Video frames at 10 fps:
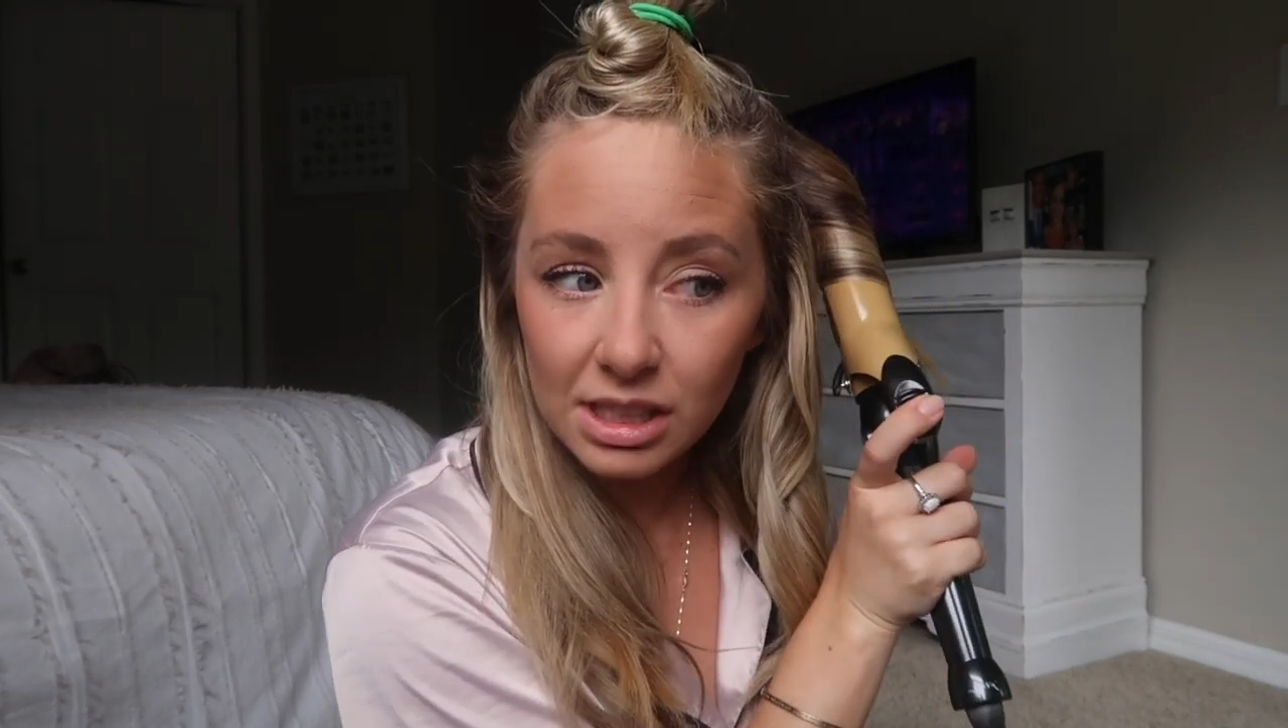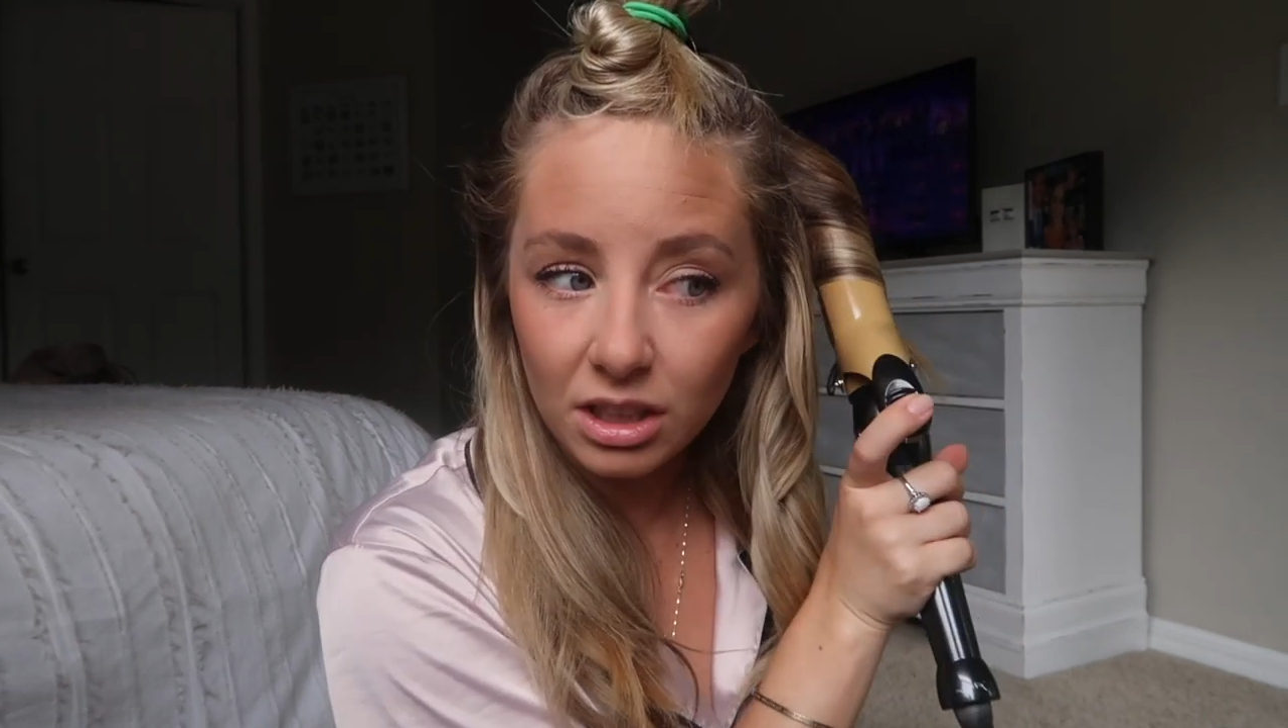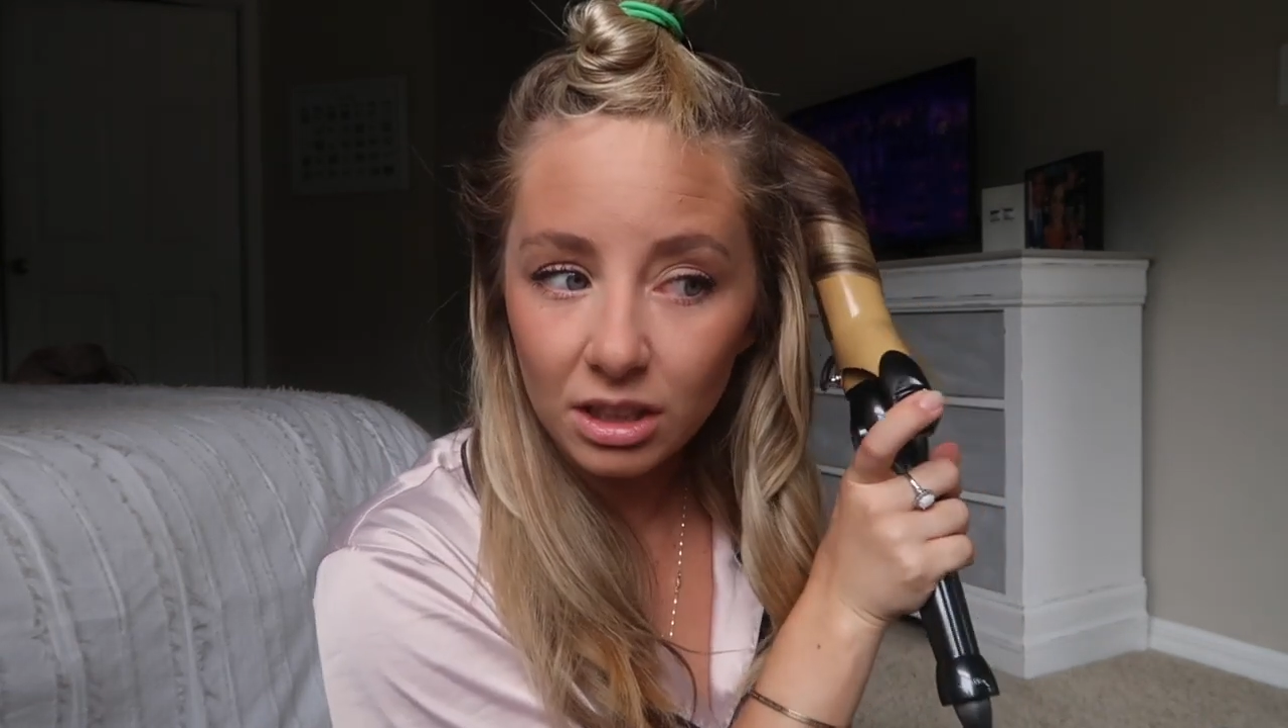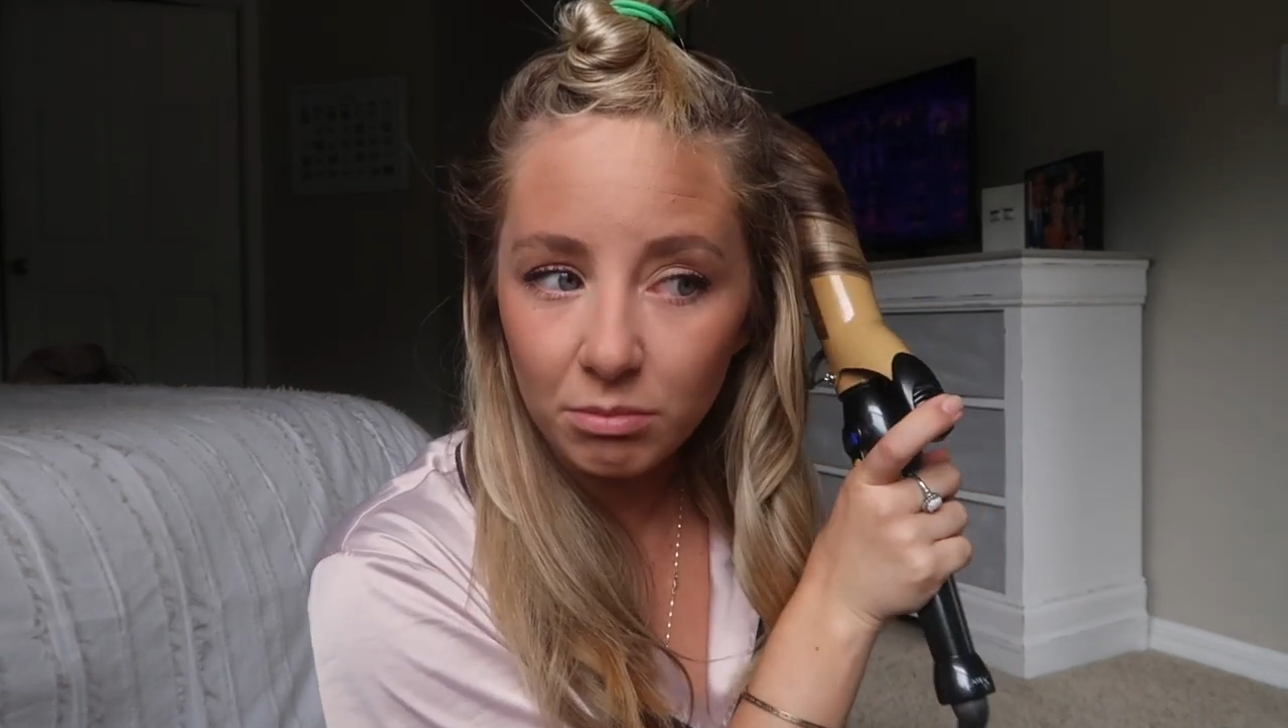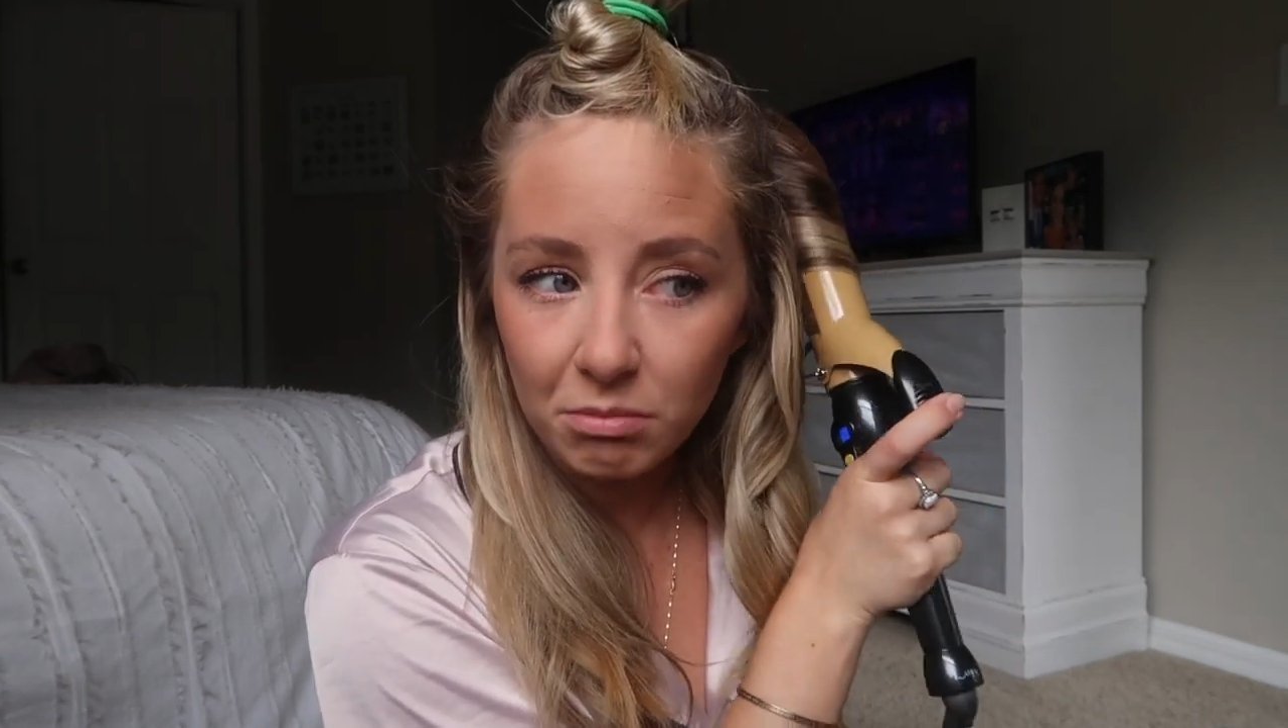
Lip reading: good.